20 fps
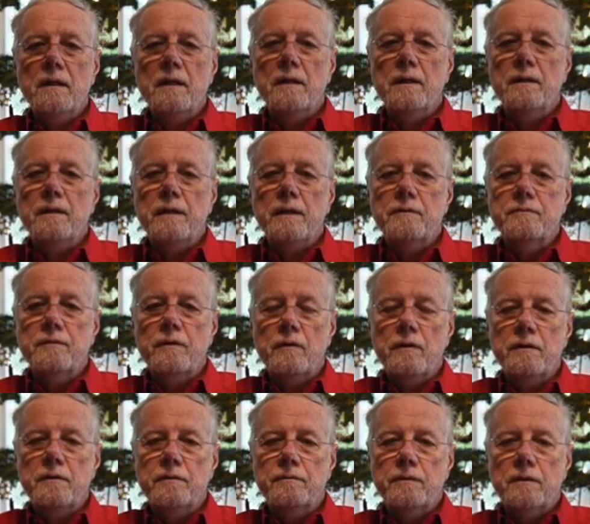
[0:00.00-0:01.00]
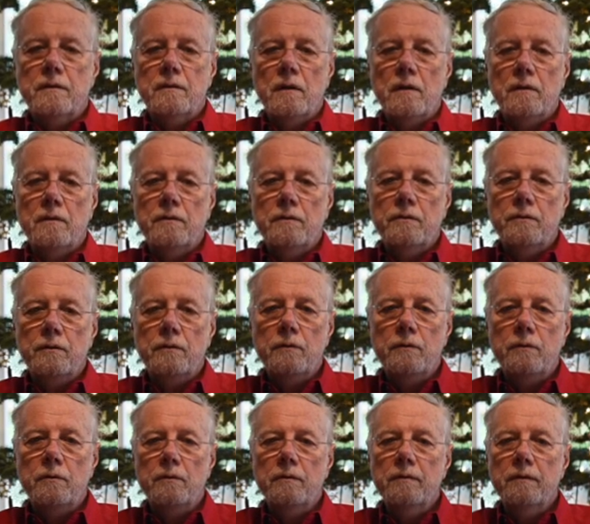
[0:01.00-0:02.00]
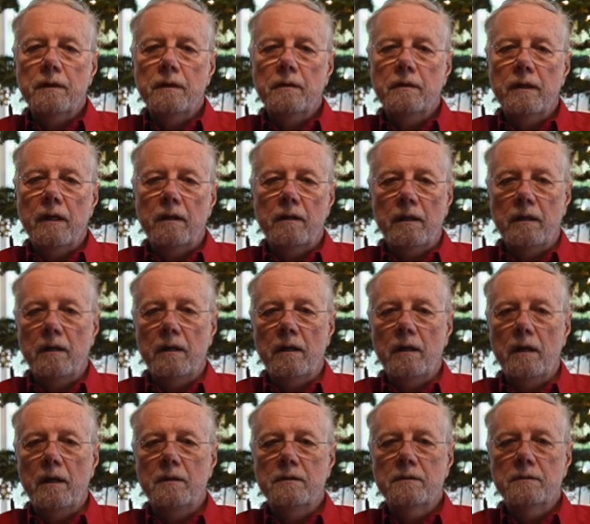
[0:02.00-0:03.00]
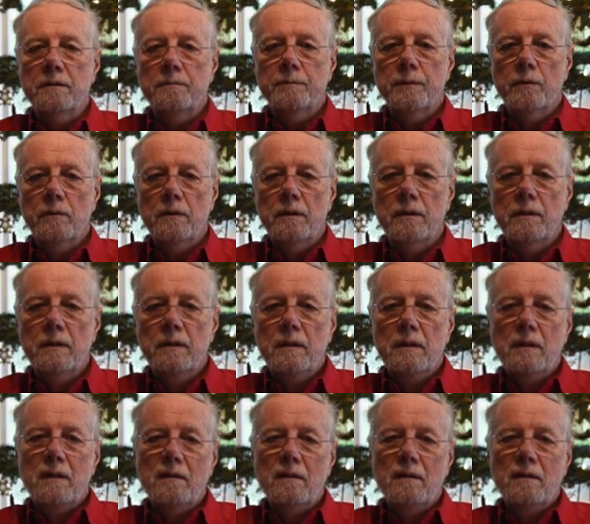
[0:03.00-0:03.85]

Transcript: It's very difficult to get NIH support,